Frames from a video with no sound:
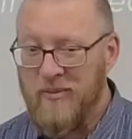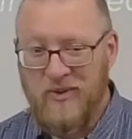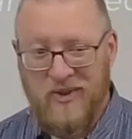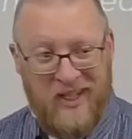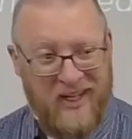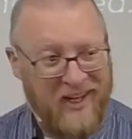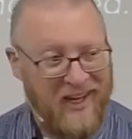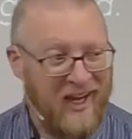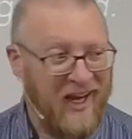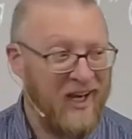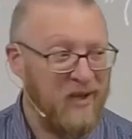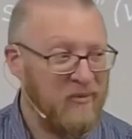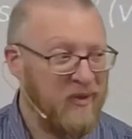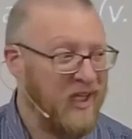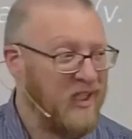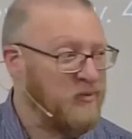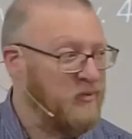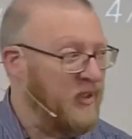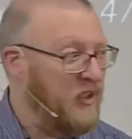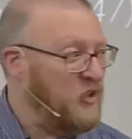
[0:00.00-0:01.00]
and it kind of makes
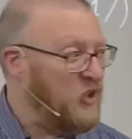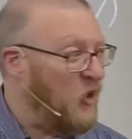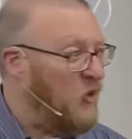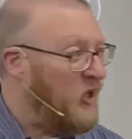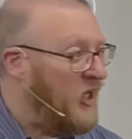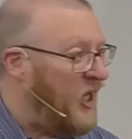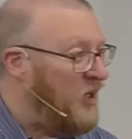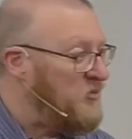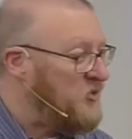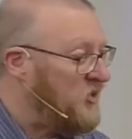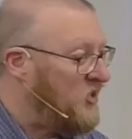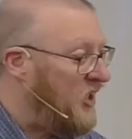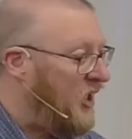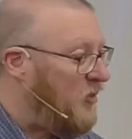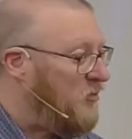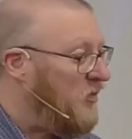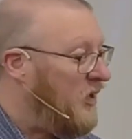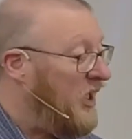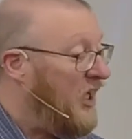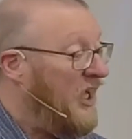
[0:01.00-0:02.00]
me choke up some
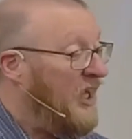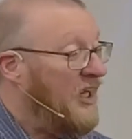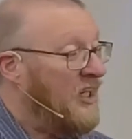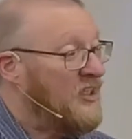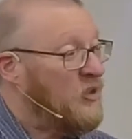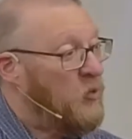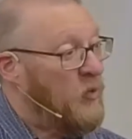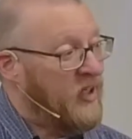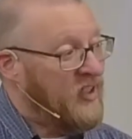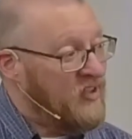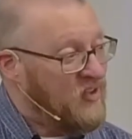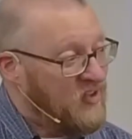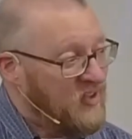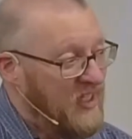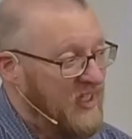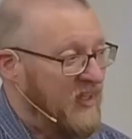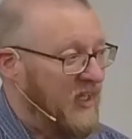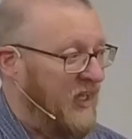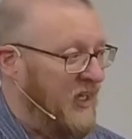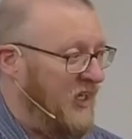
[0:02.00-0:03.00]
because I want to see
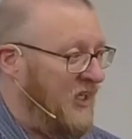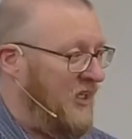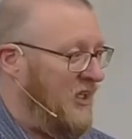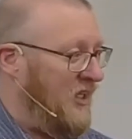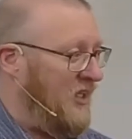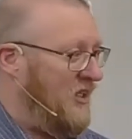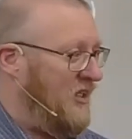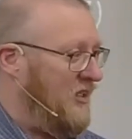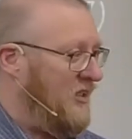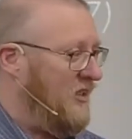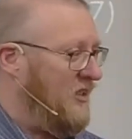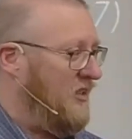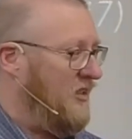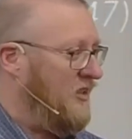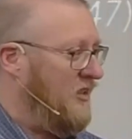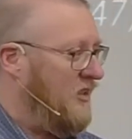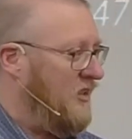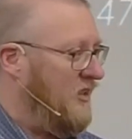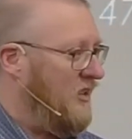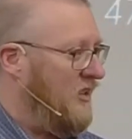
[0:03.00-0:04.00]
that again.
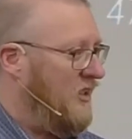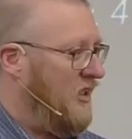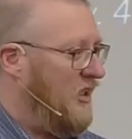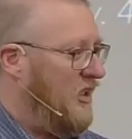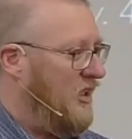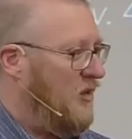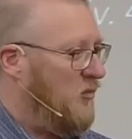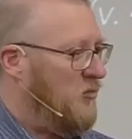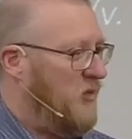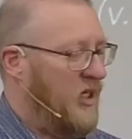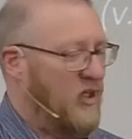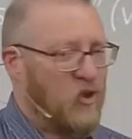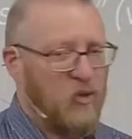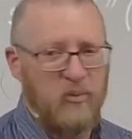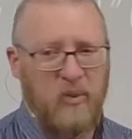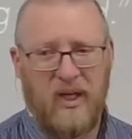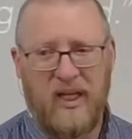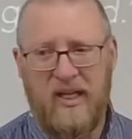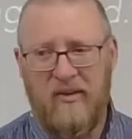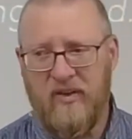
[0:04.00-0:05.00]
But I don't
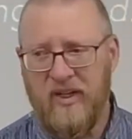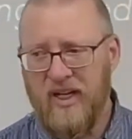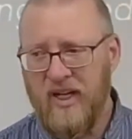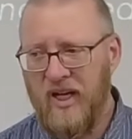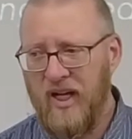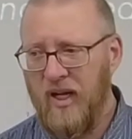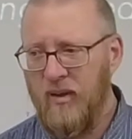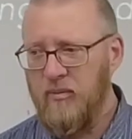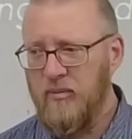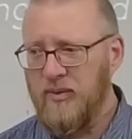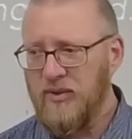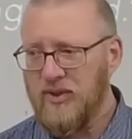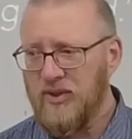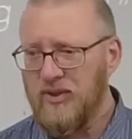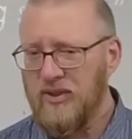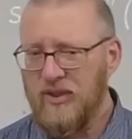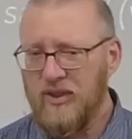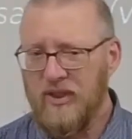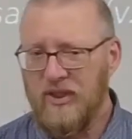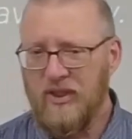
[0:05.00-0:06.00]
believe it comes
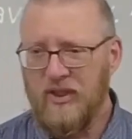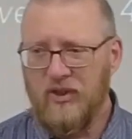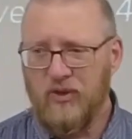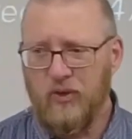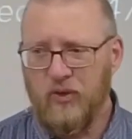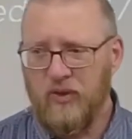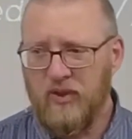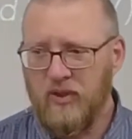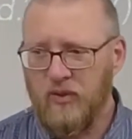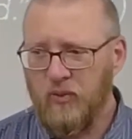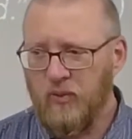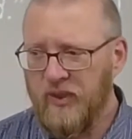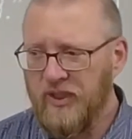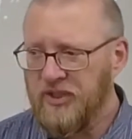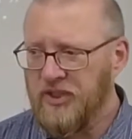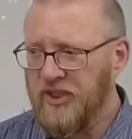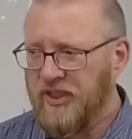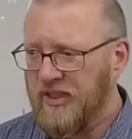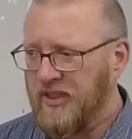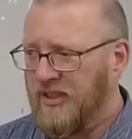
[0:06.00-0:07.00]
through a
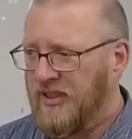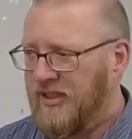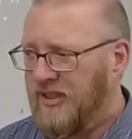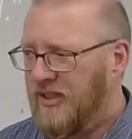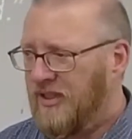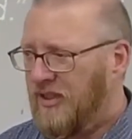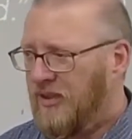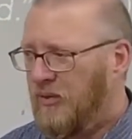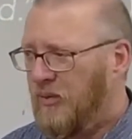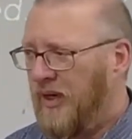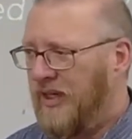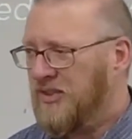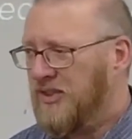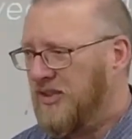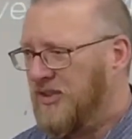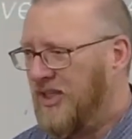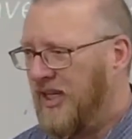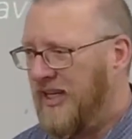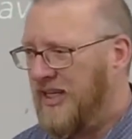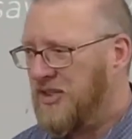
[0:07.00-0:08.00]
rigid
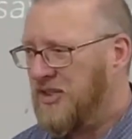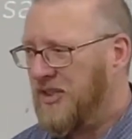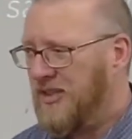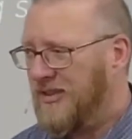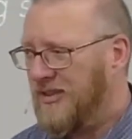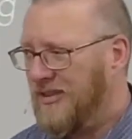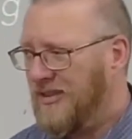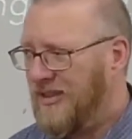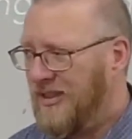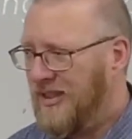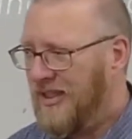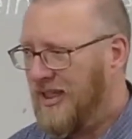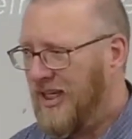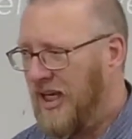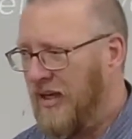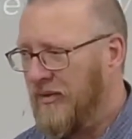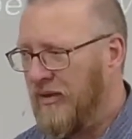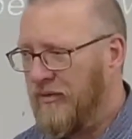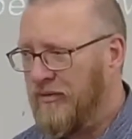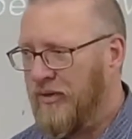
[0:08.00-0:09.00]
recitation of
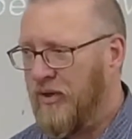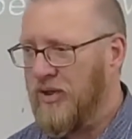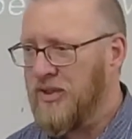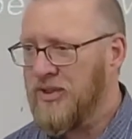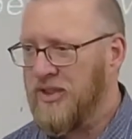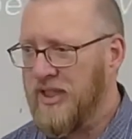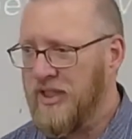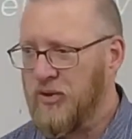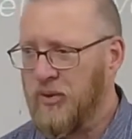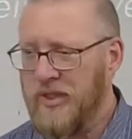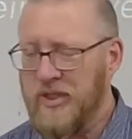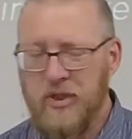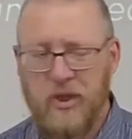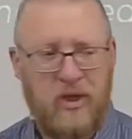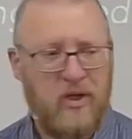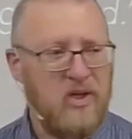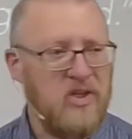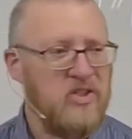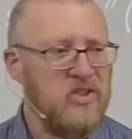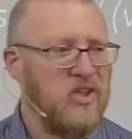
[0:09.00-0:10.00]
a first century
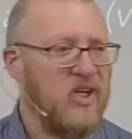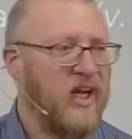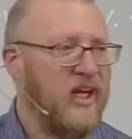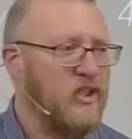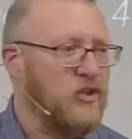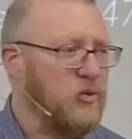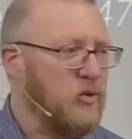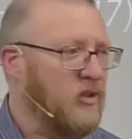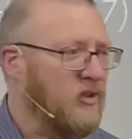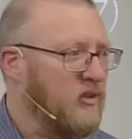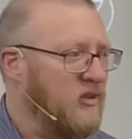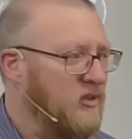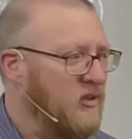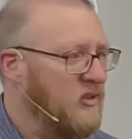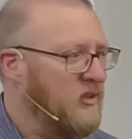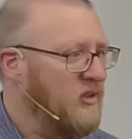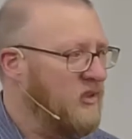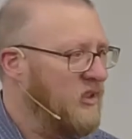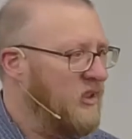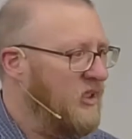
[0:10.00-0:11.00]
church schedule.
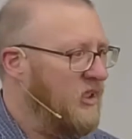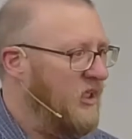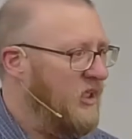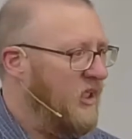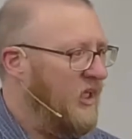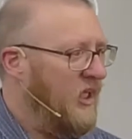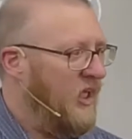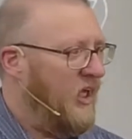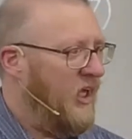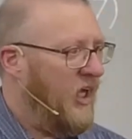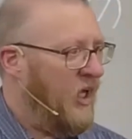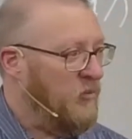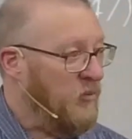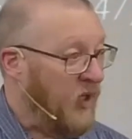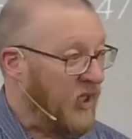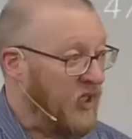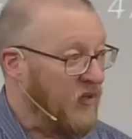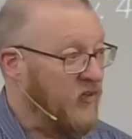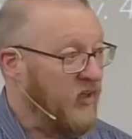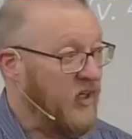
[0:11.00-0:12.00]
I
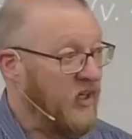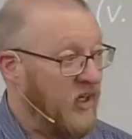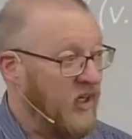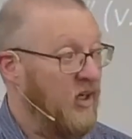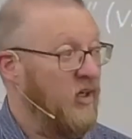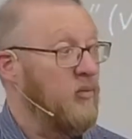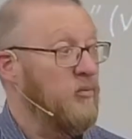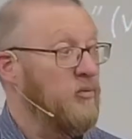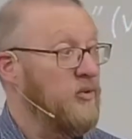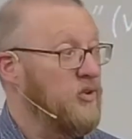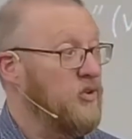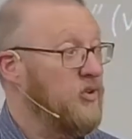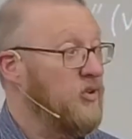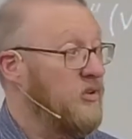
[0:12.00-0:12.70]
believe it comes